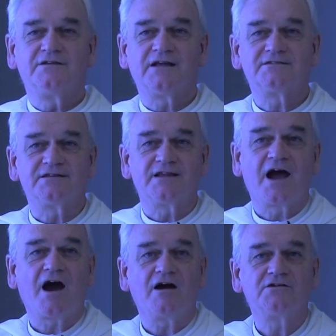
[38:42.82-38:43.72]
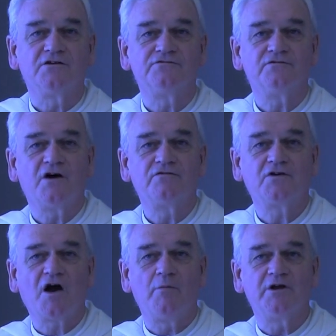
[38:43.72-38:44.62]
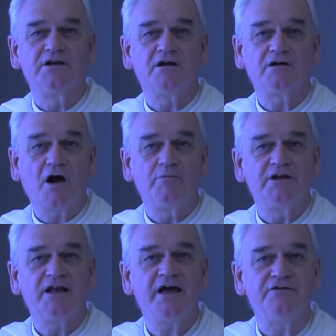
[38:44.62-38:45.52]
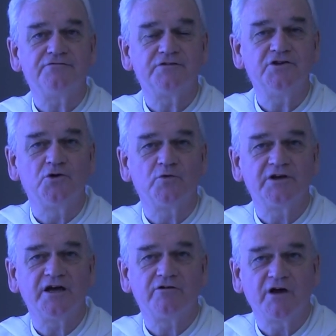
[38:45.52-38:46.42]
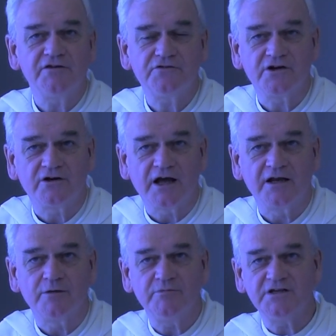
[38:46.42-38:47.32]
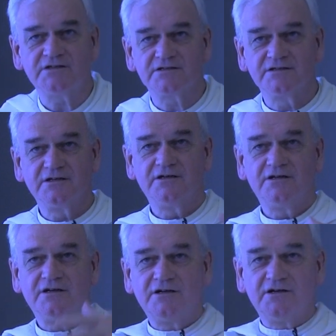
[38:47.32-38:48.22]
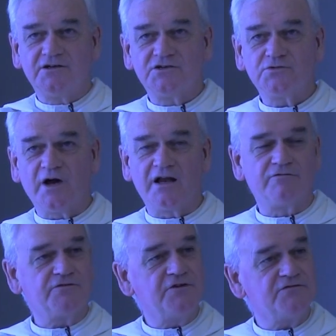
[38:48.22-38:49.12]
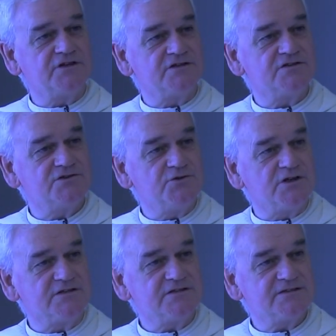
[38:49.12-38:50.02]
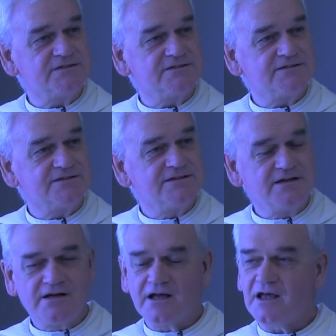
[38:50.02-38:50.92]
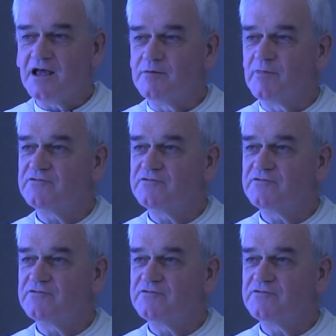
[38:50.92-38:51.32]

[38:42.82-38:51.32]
that's at the heart of common life. You know, when I arrive here and I meet 12 or 15 students, I